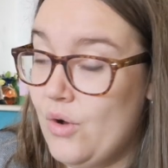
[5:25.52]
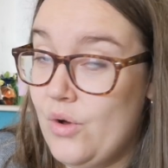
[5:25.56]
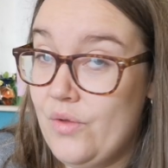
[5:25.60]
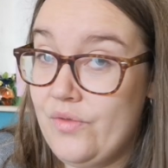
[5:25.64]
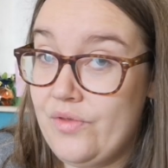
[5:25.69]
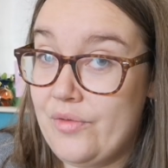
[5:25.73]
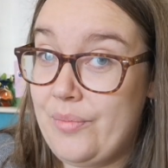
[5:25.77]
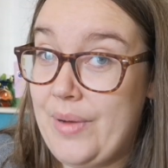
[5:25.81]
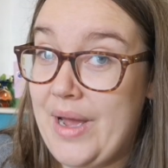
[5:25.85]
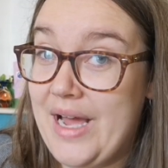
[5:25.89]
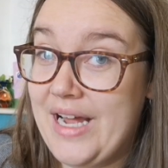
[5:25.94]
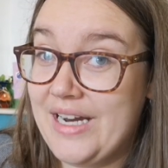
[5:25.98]

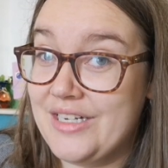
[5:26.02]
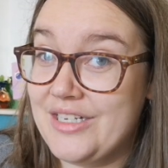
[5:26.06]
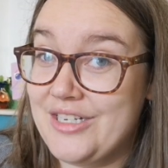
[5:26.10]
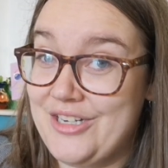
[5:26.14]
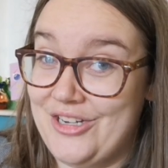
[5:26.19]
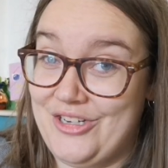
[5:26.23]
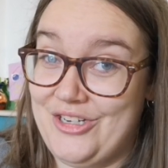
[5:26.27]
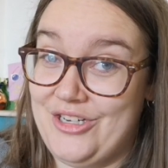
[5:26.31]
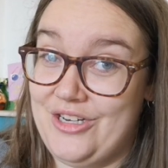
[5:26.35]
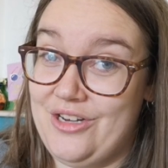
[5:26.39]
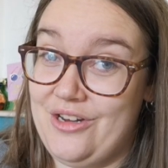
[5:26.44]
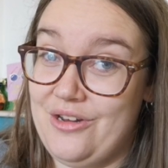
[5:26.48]
on the pattern
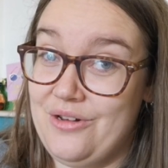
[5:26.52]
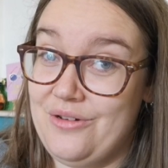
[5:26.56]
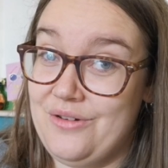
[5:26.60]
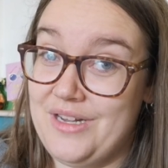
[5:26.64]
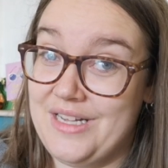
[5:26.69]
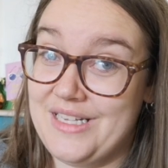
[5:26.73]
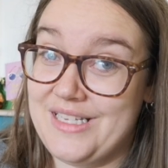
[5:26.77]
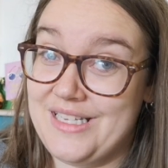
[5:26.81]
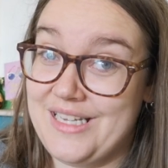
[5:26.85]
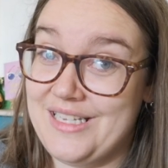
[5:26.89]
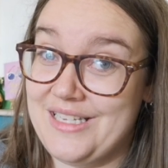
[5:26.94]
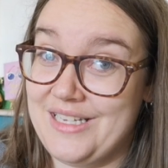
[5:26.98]
tissue,
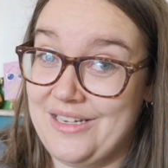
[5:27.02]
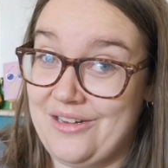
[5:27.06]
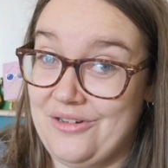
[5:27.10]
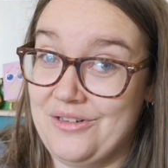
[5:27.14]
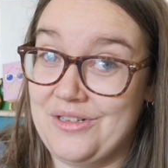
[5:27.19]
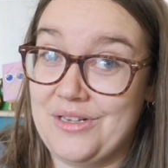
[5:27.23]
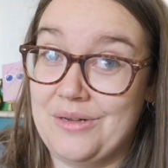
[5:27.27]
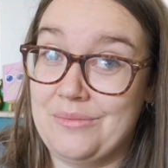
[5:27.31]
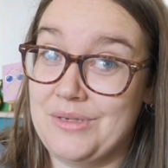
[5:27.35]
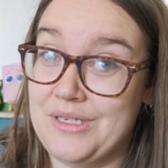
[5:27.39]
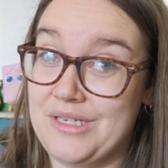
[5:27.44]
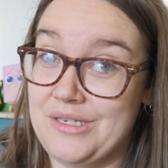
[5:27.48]
it says it
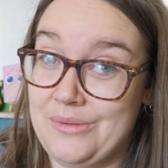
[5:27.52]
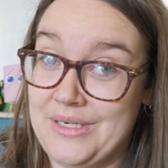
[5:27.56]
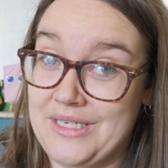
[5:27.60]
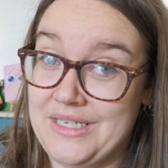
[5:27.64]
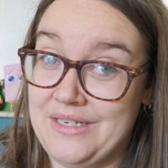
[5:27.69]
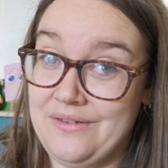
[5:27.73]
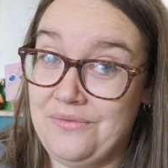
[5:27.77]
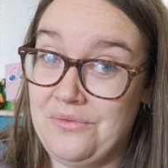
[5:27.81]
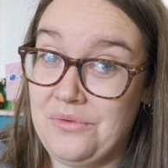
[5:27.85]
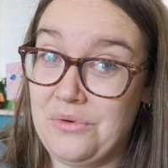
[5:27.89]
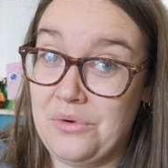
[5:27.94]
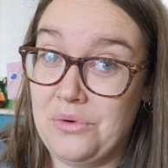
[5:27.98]
goes up to
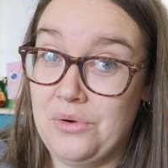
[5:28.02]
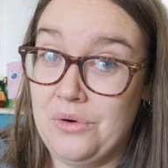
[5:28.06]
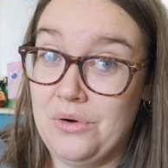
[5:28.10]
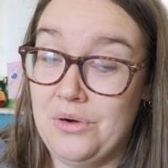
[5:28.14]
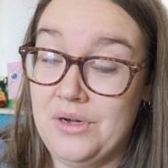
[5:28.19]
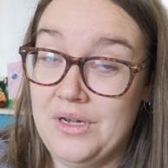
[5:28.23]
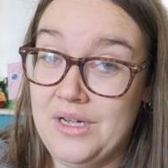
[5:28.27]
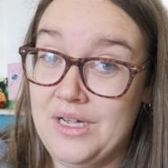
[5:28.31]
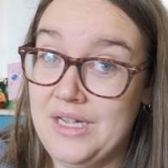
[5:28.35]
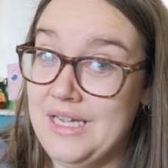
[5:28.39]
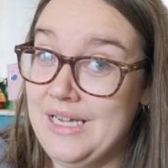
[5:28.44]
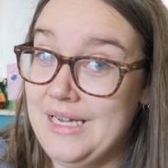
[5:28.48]
twenty-four,
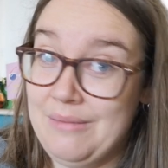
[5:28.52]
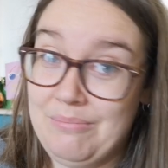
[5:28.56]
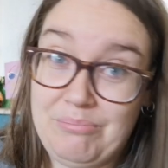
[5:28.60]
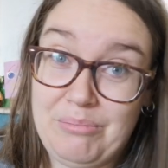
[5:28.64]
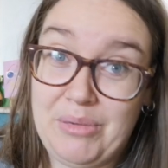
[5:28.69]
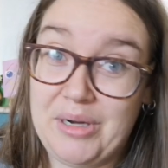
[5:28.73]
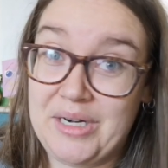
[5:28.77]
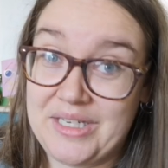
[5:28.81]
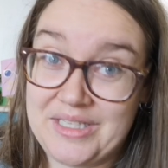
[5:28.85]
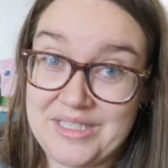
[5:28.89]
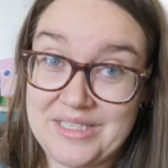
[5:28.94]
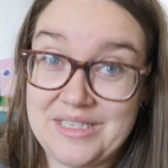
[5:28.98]

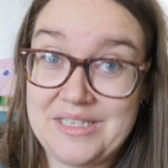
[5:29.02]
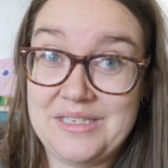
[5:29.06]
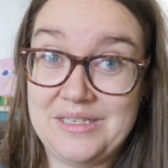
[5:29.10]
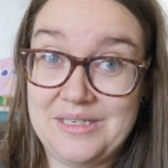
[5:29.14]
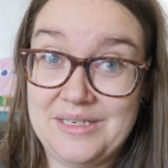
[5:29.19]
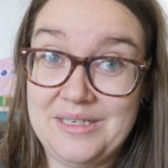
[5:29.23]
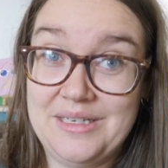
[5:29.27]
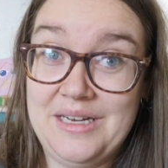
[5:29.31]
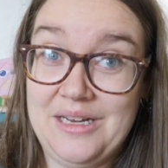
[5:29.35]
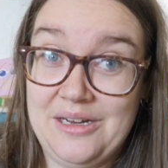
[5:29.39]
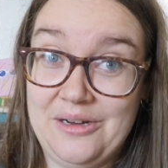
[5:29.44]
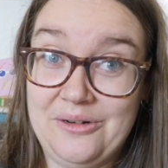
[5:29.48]
but it
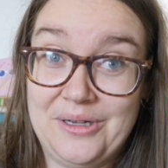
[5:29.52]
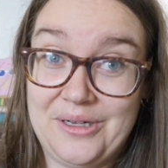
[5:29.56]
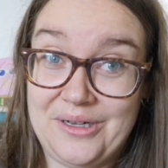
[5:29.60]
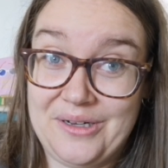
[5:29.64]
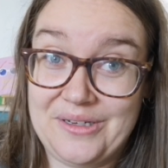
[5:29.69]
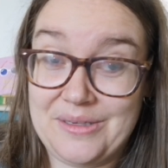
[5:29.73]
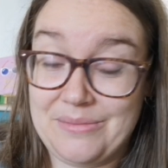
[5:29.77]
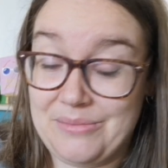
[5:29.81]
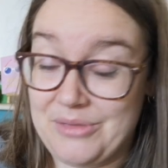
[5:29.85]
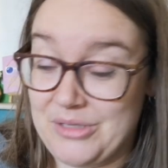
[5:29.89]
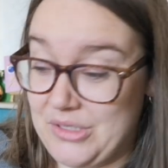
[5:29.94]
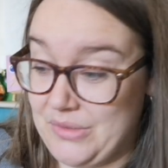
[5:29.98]
doesn't. It only
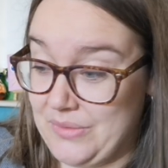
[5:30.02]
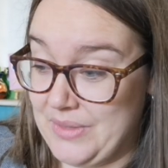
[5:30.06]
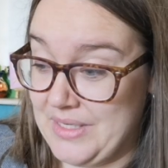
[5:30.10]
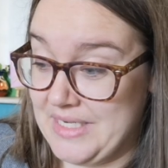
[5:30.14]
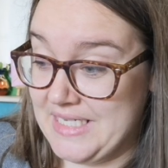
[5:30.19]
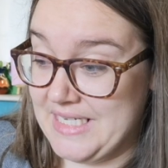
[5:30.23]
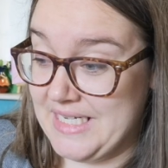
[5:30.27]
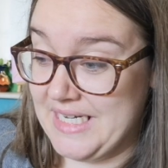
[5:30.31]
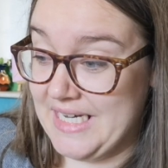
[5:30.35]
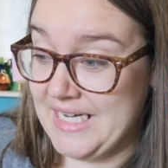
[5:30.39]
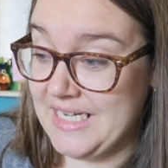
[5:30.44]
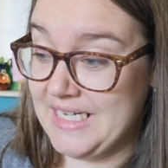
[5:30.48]
goes up to
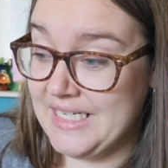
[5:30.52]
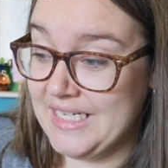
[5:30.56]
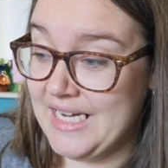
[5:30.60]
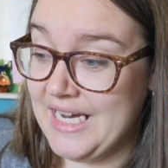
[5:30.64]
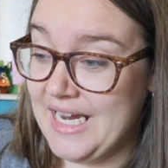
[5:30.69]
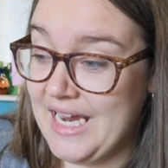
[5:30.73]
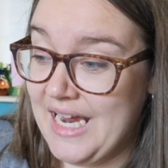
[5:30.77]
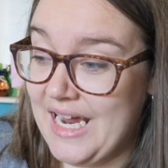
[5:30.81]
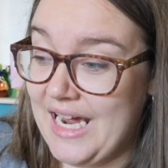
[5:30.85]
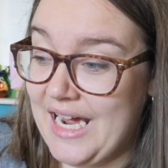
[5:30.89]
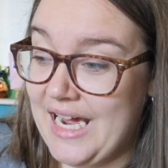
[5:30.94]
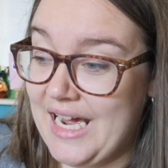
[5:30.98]
twenty.
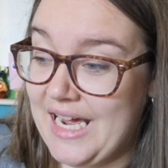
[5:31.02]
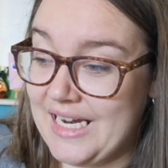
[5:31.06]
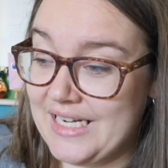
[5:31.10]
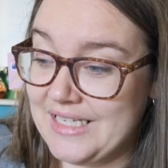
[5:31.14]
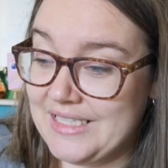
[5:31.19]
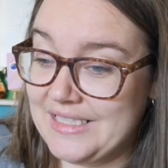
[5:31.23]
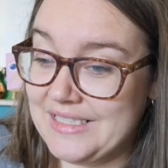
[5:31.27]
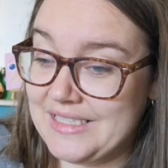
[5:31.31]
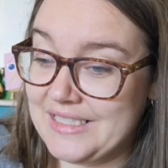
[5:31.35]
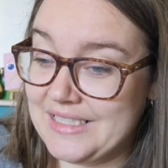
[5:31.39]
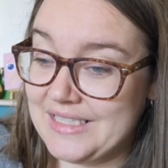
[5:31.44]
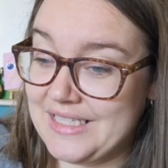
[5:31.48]

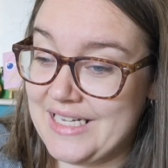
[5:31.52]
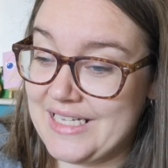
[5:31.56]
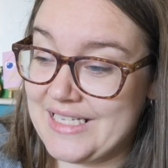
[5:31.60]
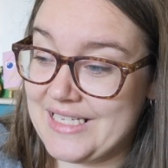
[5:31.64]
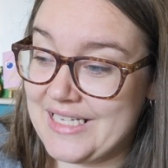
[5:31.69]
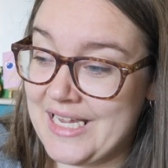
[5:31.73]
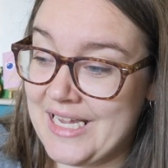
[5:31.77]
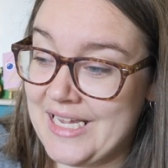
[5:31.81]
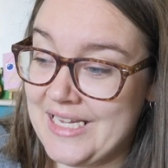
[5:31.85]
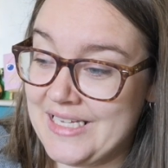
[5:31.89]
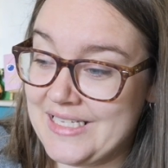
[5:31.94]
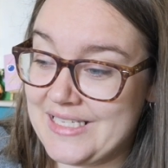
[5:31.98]
And it
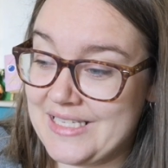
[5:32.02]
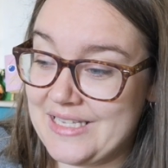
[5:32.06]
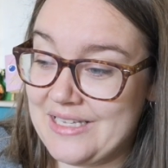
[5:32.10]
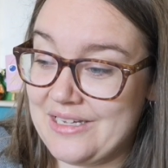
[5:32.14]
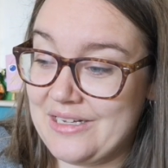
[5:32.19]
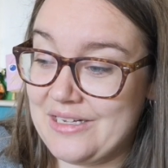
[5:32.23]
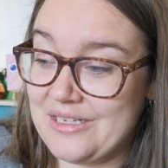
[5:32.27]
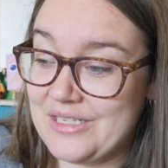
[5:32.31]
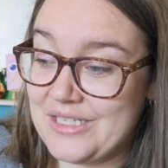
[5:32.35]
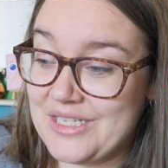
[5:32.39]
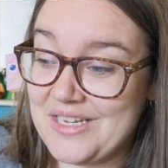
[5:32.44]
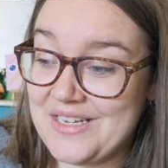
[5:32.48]
says
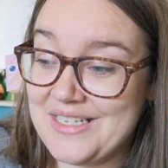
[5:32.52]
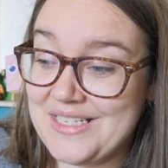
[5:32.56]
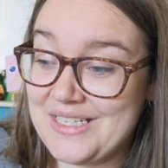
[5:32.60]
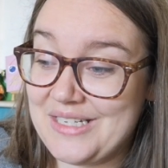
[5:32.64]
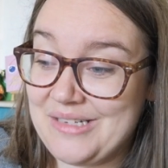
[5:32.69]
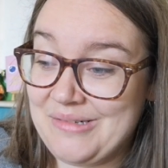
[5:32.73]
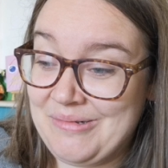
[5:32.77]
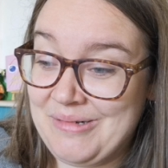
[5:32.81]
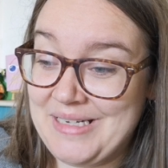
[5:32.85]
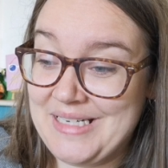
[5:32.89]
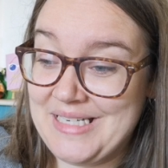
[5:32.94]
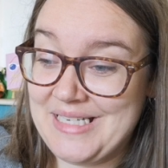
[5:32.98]
that a size
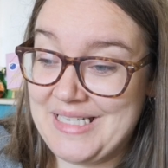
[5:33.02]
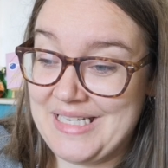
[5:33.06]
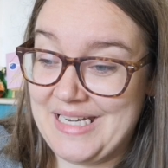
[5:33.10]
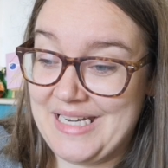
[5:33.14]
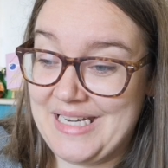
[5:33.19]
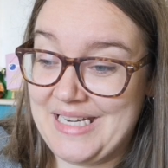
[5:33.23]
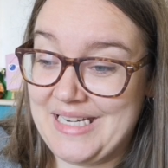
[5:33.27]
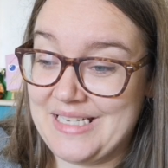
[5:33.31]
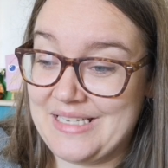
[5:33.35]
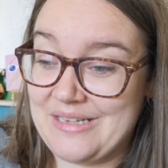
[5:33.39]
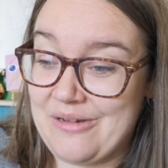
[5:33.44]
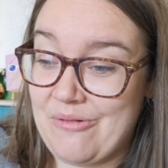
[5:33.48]

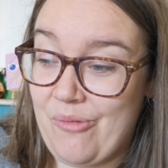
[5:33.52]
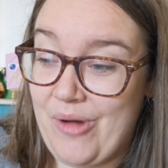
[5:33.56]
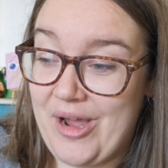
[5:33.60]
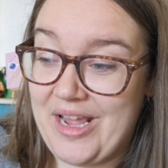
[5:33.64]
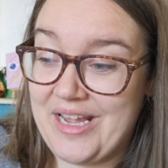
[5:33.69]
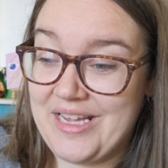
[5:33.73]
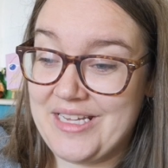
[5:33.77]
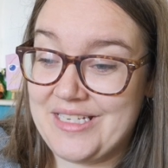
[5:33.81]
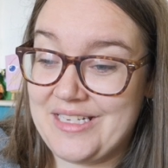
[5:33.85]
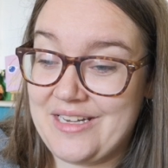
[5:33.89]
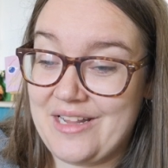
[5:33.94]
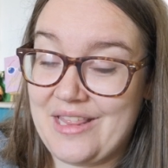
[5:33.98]
twenty is a
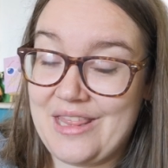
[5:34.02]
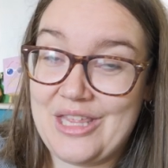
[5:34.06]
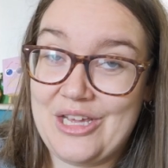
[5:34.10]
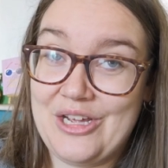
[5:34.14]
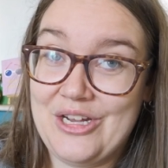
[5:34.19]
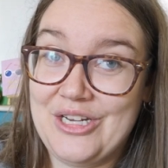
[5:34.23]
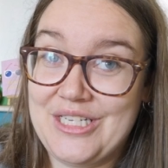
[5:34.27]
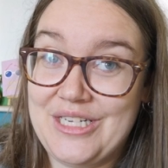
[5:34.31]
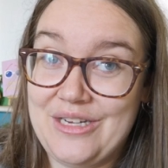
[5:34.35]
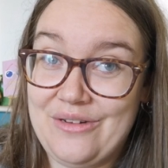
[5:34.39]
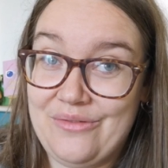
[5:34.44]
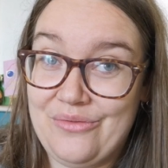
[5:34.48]
waist
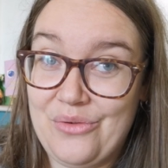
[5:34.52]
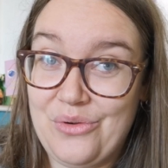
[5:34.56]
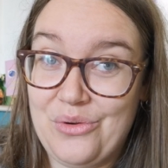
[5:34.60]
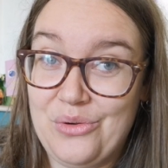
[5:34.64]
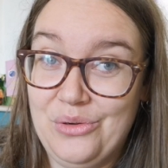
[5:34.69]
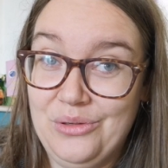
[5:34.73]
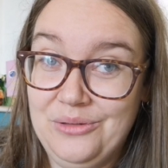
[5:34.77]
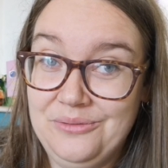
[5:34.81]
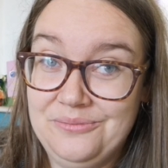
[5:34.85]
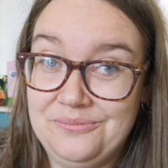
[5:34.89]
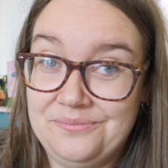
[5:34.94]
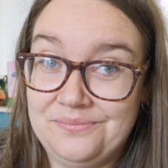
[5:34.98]

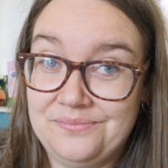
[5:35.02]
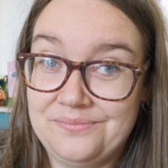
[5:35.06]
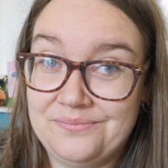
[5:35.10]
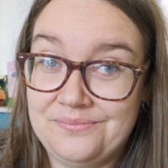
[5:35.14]
thirty-four,